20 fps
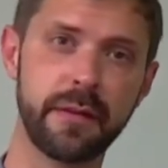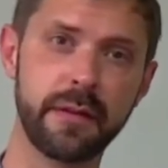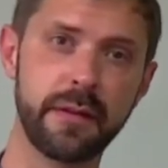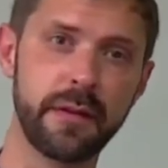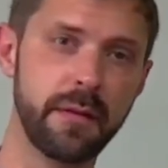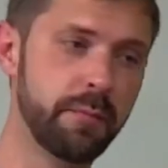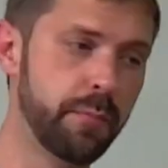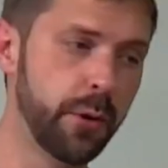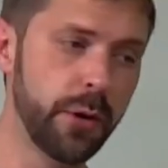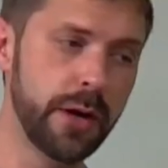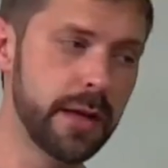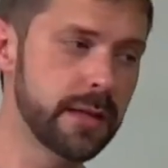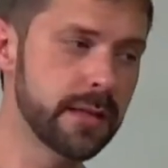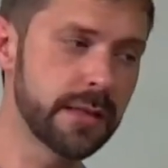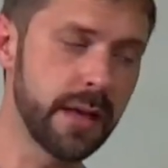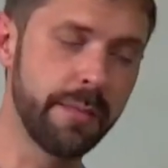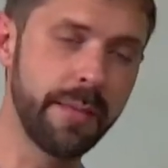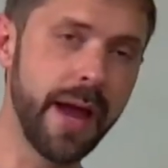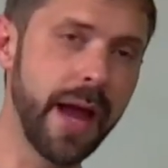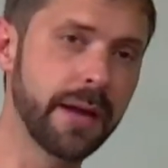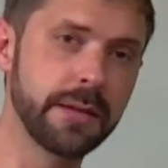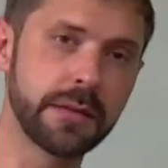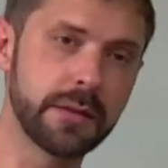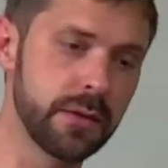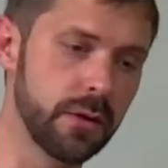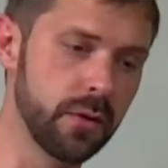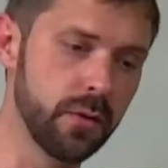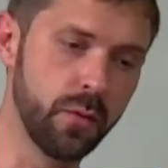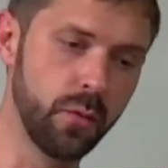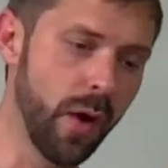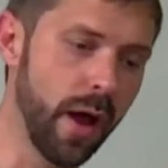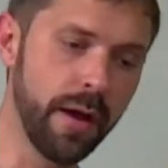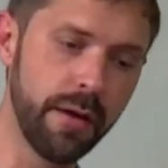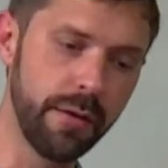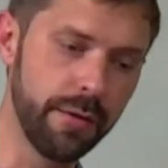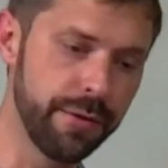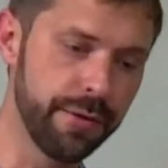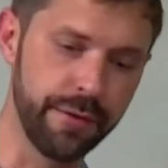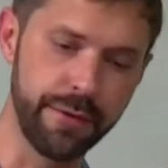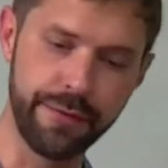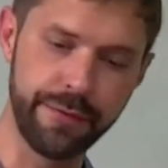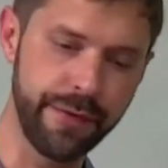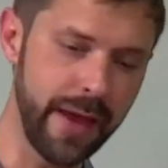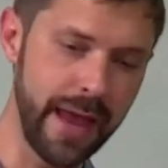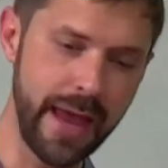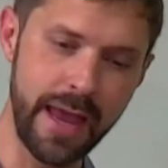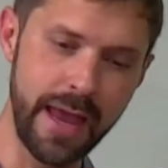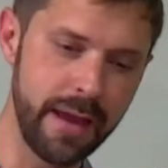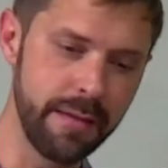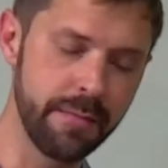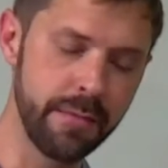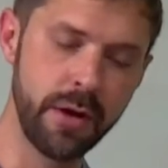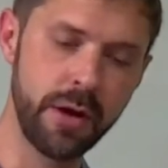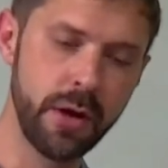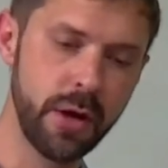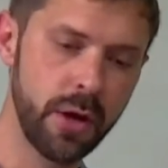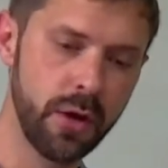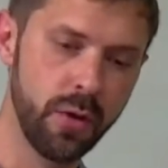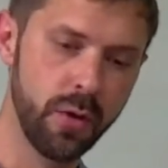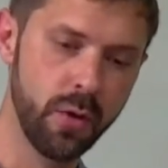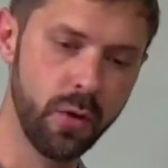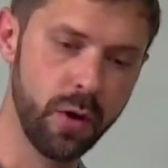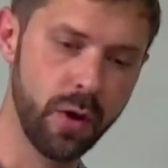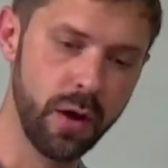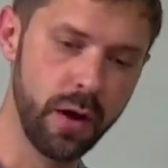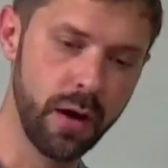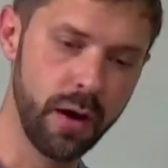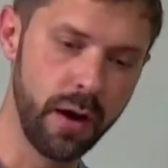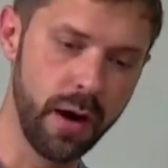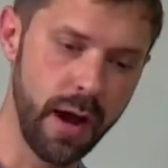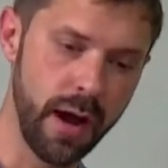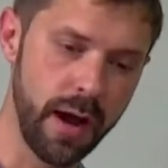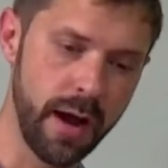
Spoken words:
put in some answer, wealth or fame or